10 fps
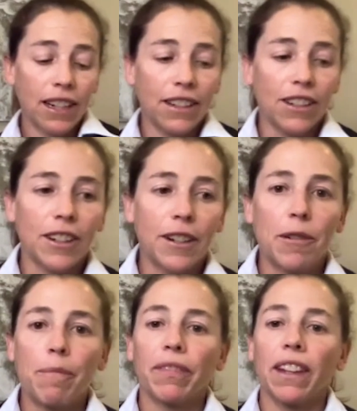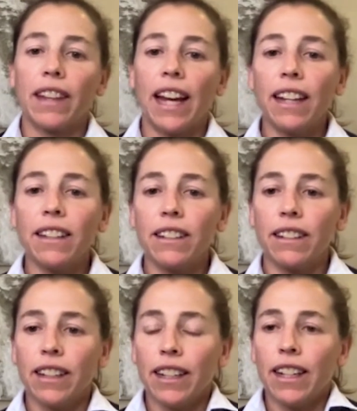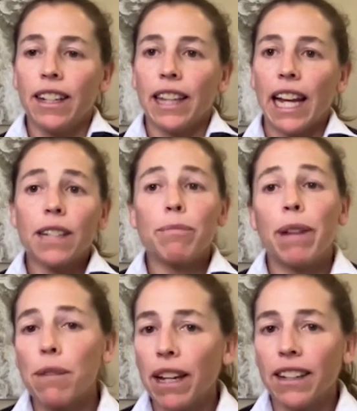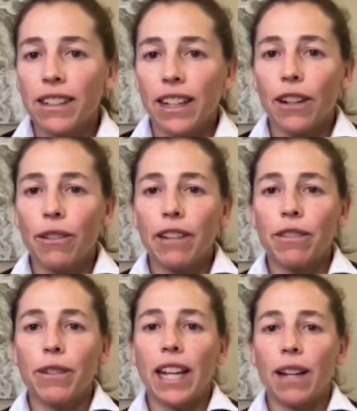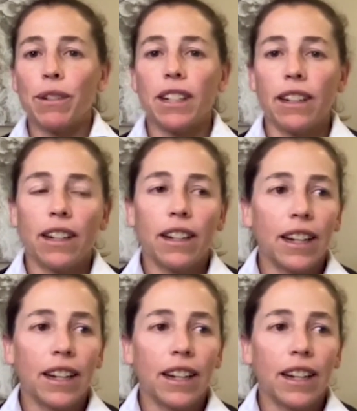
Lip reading: And so that's my biggest takeaway from the Amazon.